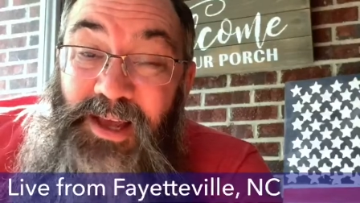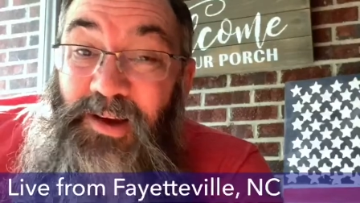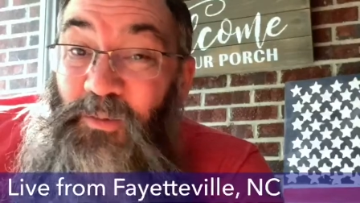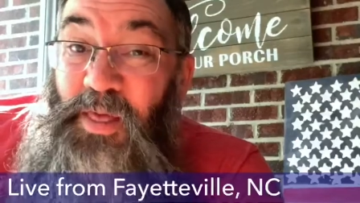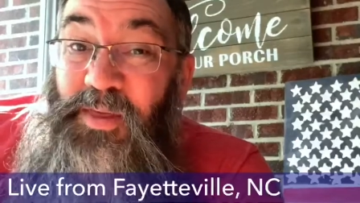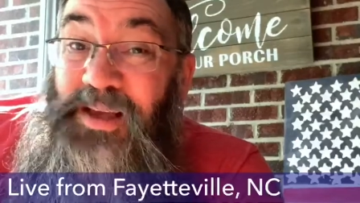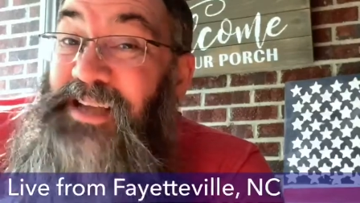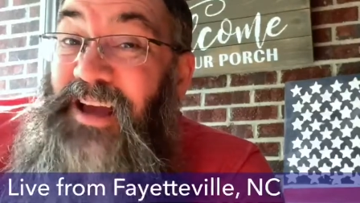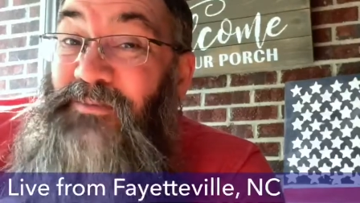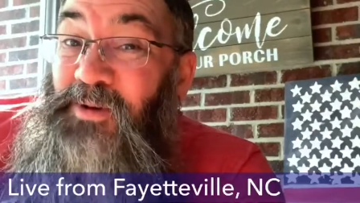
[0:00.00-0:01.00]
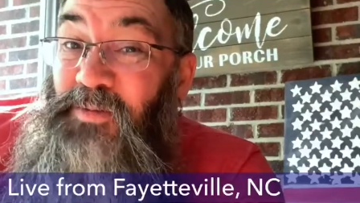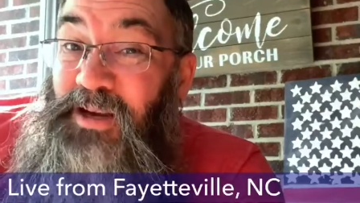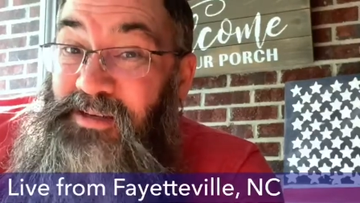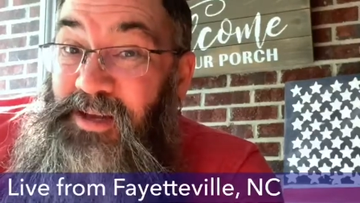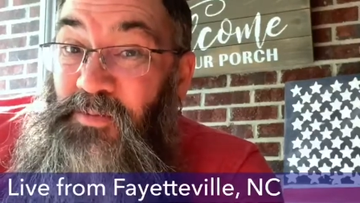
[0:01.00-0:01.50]
One of the things I've been
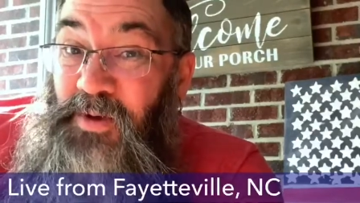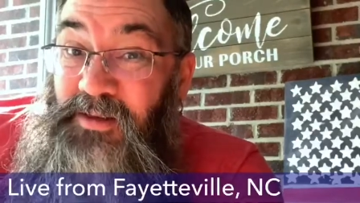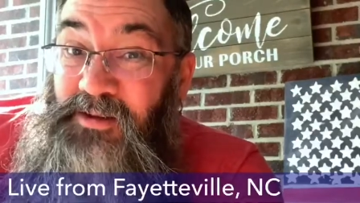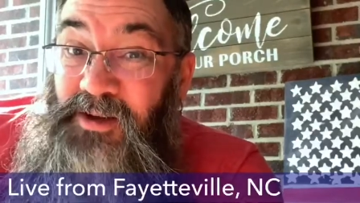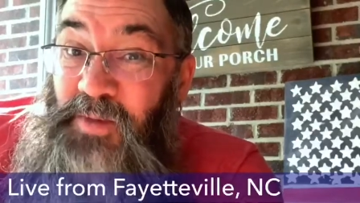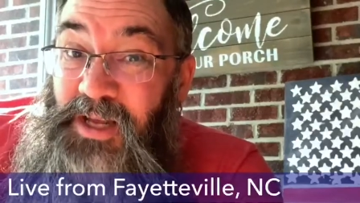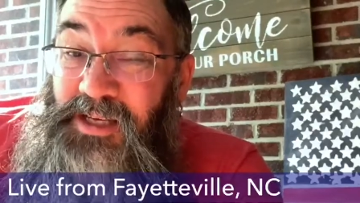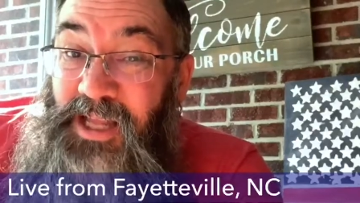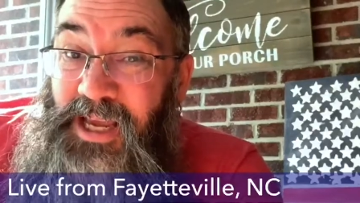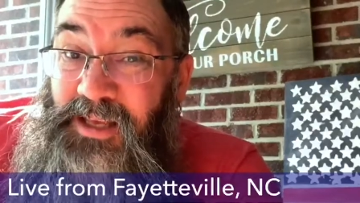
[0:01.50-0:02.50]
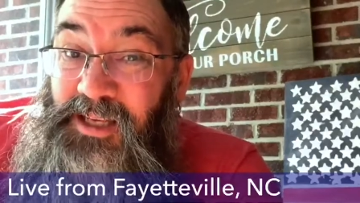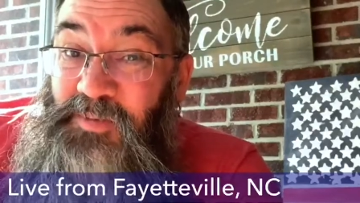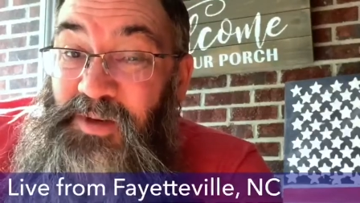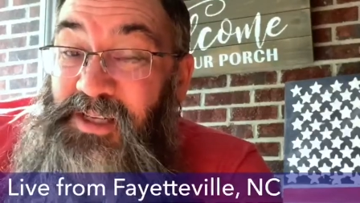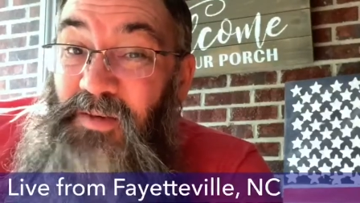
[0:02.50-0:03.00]
wrestling with so much lately,
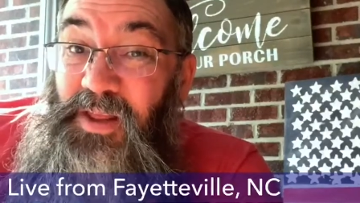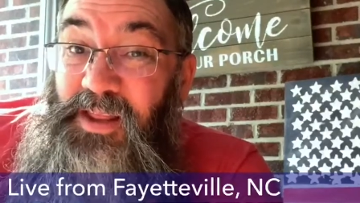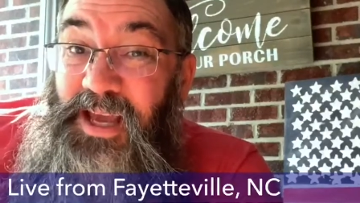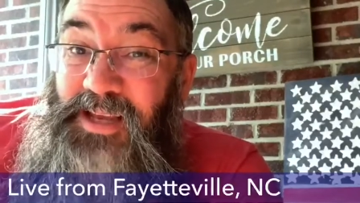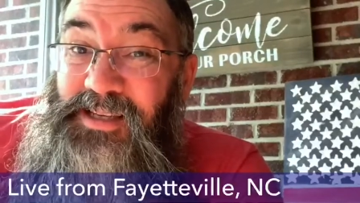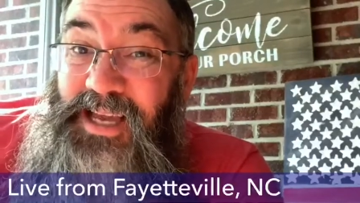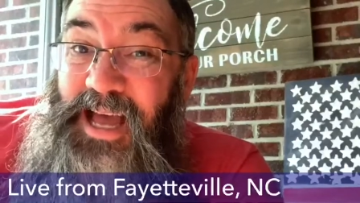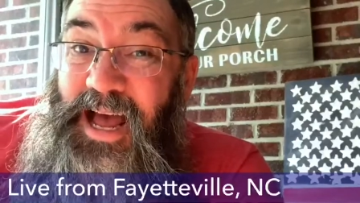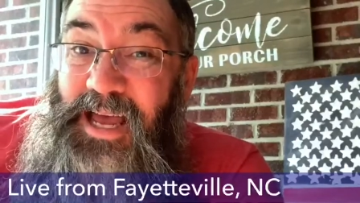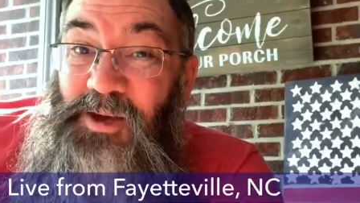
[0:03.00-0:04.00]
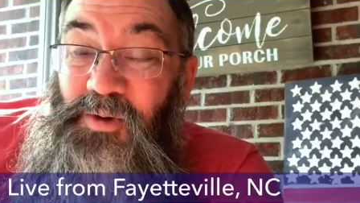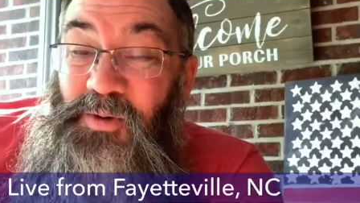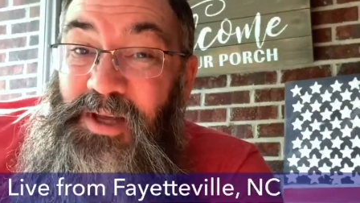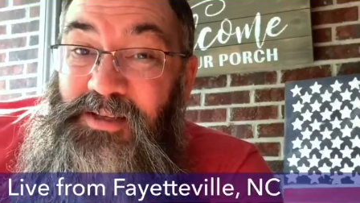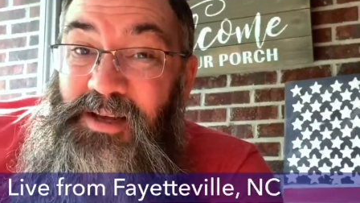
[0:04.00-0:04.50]
specifically as a guy who
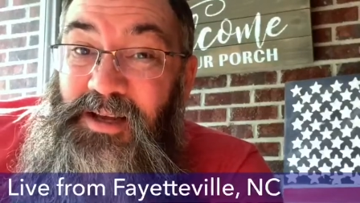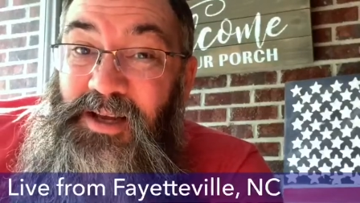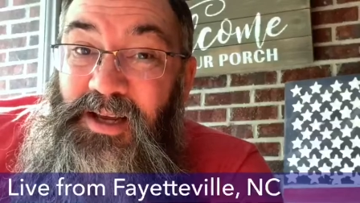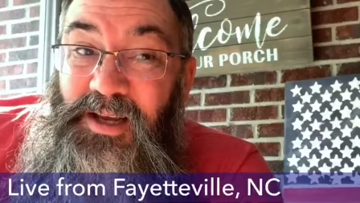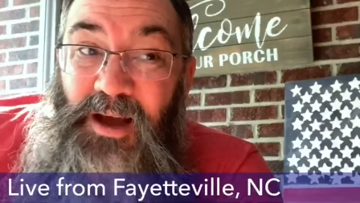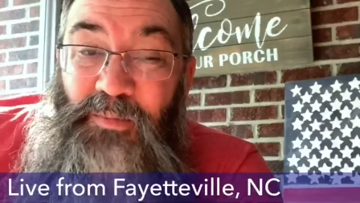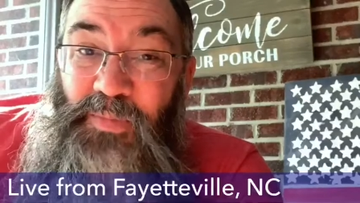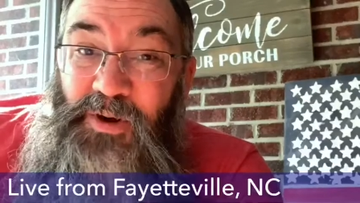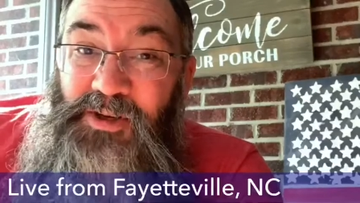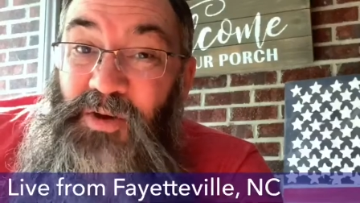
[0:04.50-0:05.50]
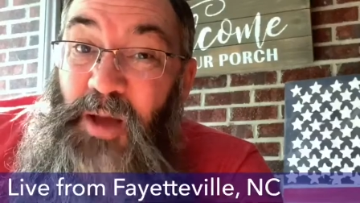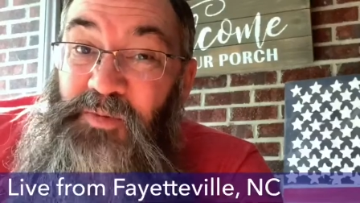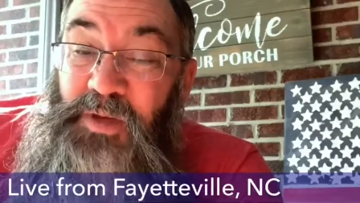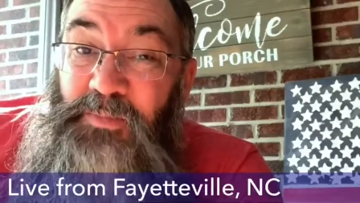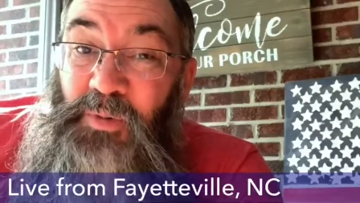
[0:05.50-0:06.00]
is a person who helps
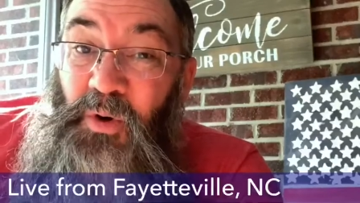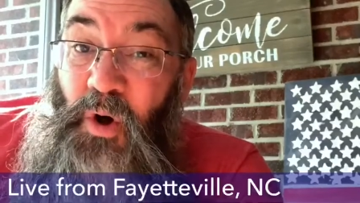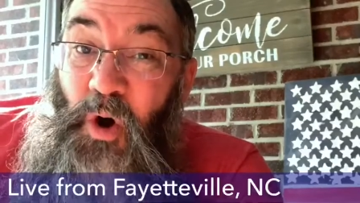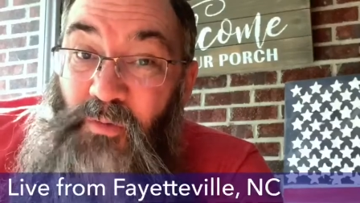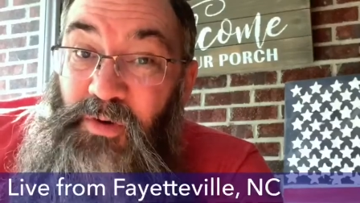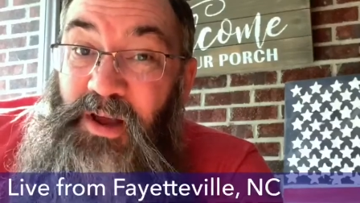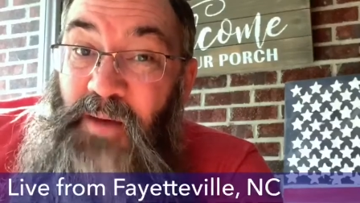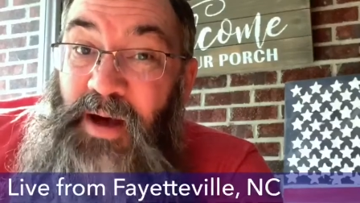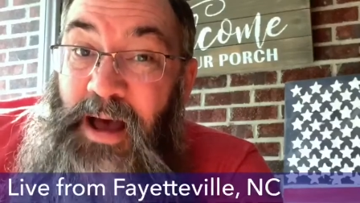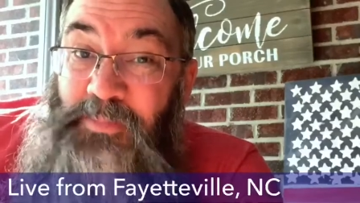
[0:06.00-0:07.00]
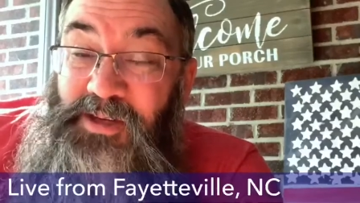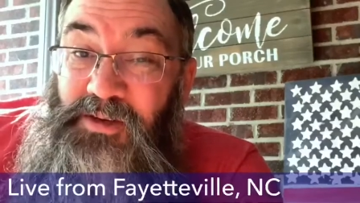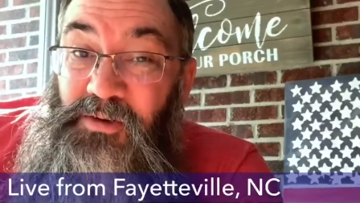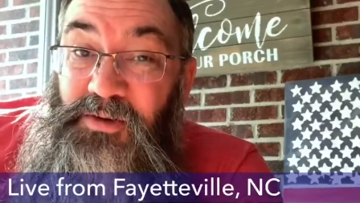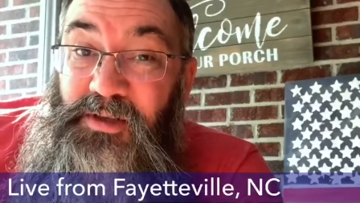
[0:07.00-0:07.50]
people overcome
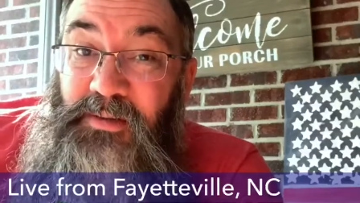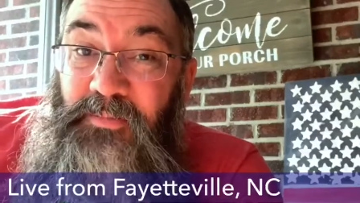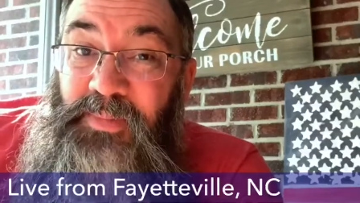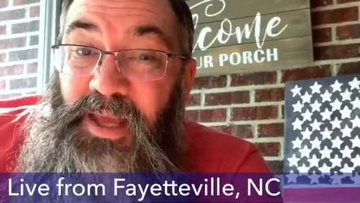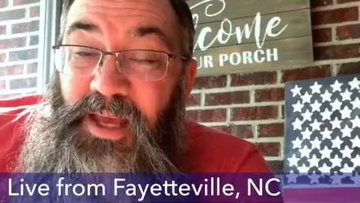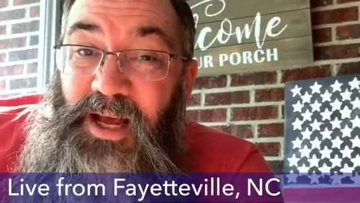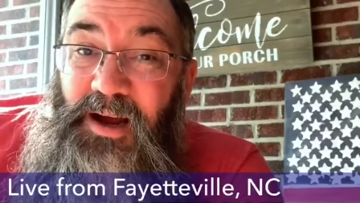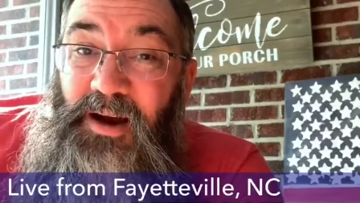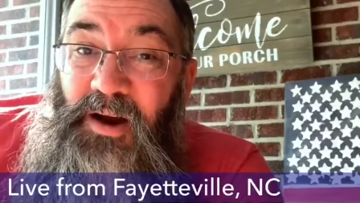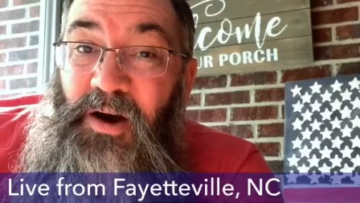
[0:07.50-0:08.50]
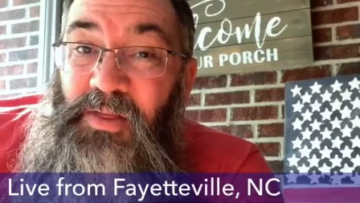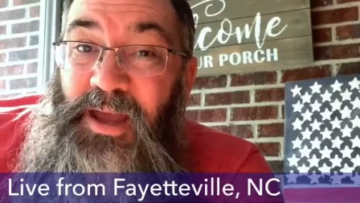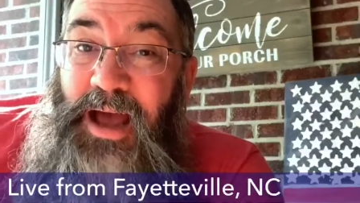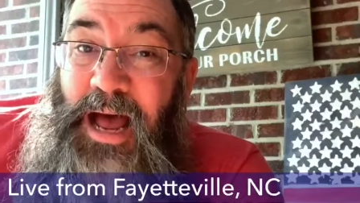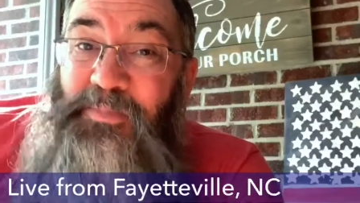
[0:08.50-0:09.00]
obstacles, are the
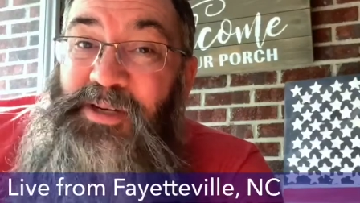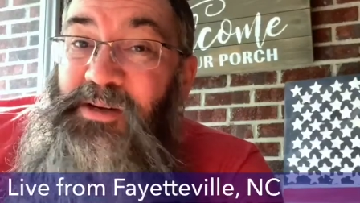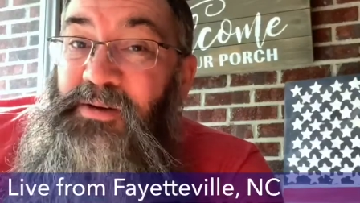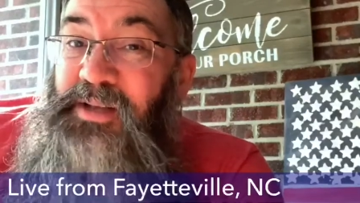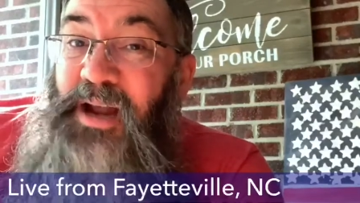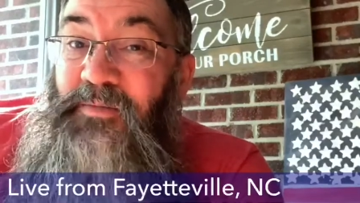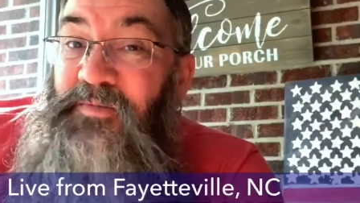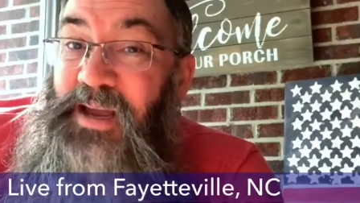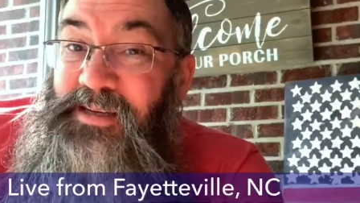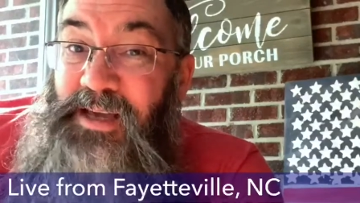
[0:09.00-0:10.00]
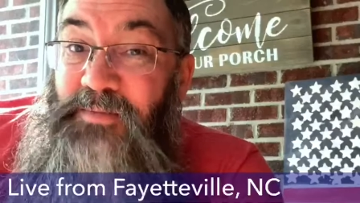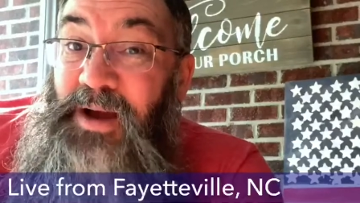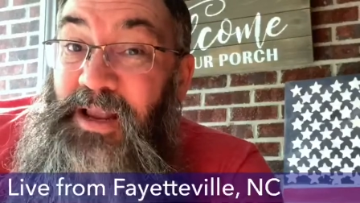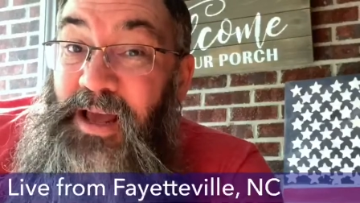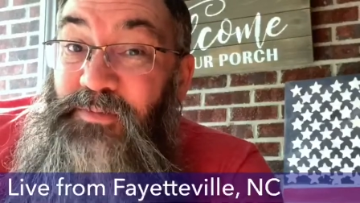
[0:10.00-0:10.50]
obstacles that I'm facing in my
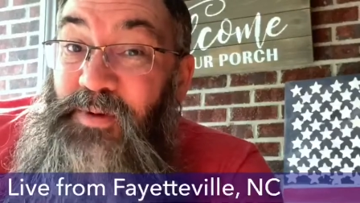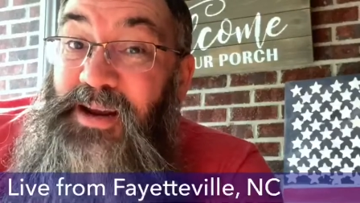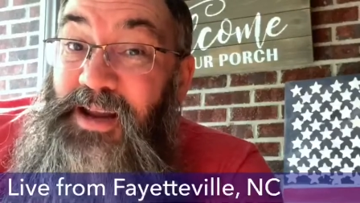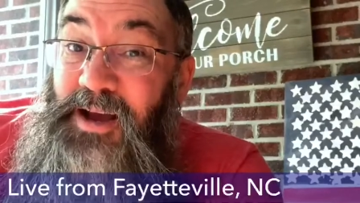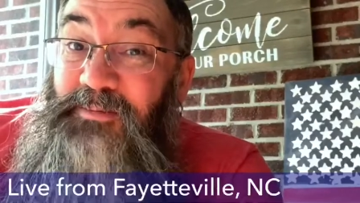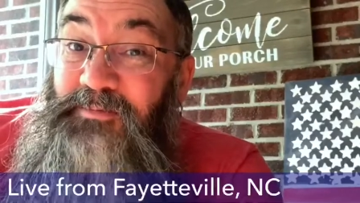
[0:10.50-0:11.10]
life right now.